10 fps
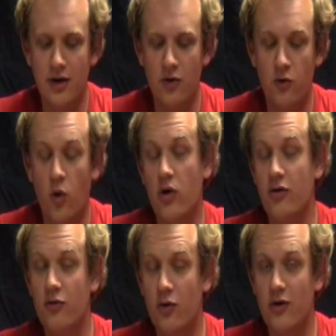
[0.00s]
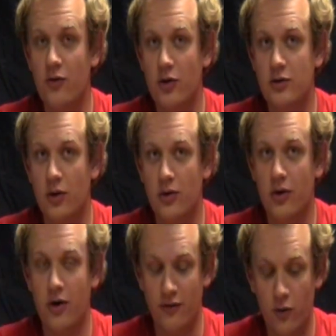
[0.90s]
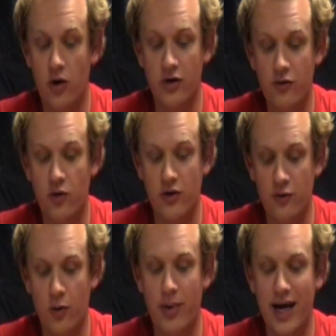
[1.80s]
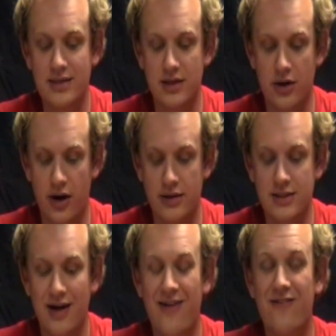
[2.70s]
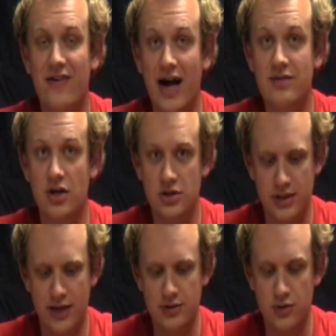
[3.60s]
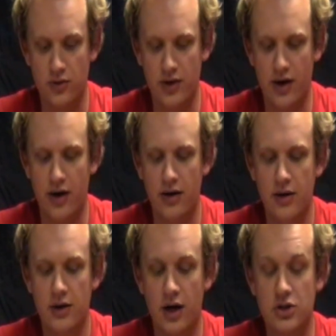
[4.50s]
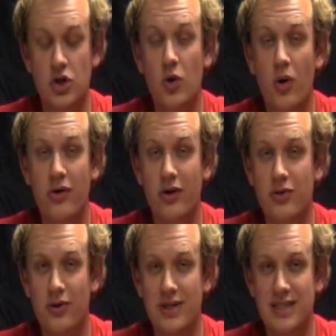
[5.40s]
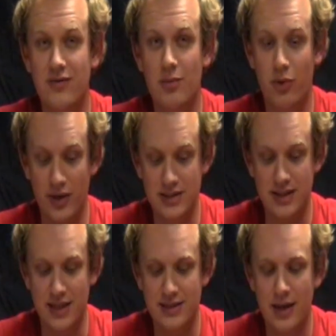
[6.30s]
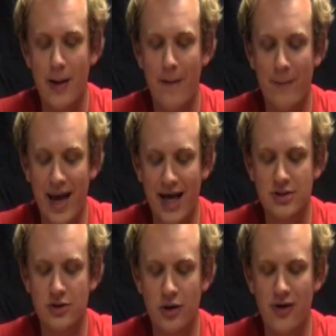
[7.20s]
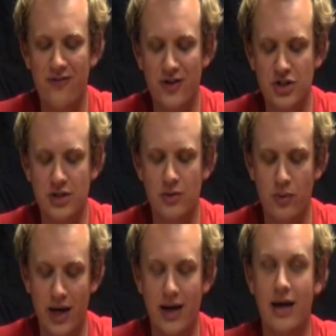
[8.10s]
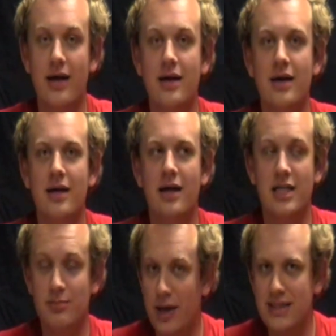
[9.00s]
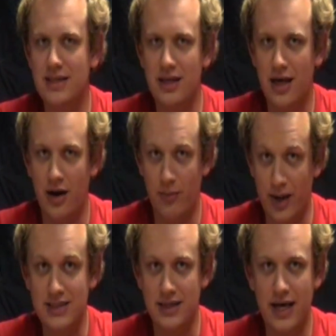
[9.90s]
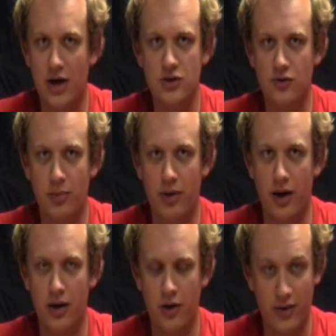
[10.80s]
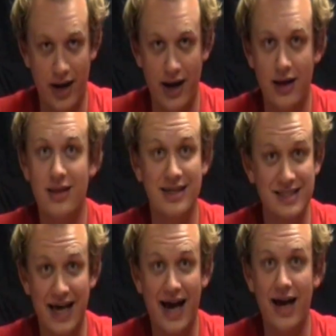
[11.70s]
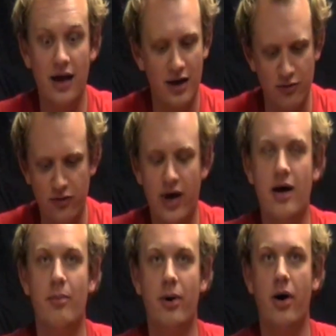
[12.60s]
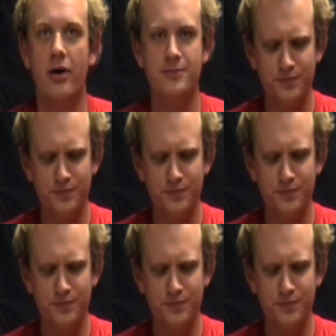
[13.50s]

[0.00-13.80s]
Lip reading: 444 passing yards, 5 touchdowns through the air, a 237.6 passer efficient rating. That's best in college football, okay? This guy can flat out ball.